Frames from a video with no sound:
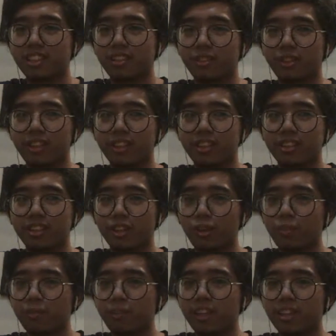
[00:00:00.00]
the role
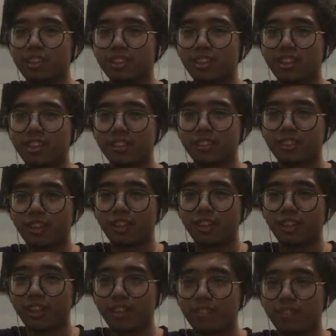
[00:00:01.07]
players around
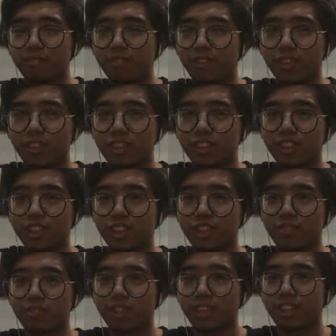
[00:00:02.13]
Kawhi and Paul
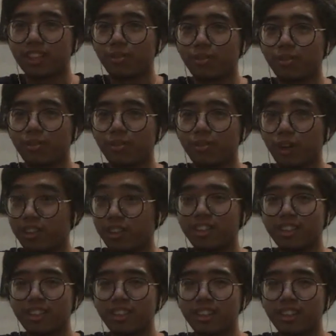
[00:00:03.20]
George played well